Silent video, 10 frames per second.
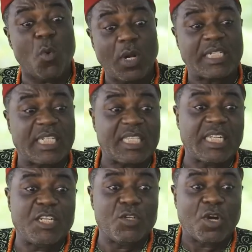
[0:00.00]
Every
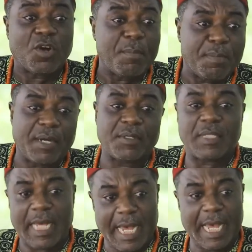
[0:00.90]
quality thing in your
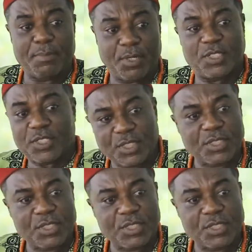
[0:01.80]
compound, I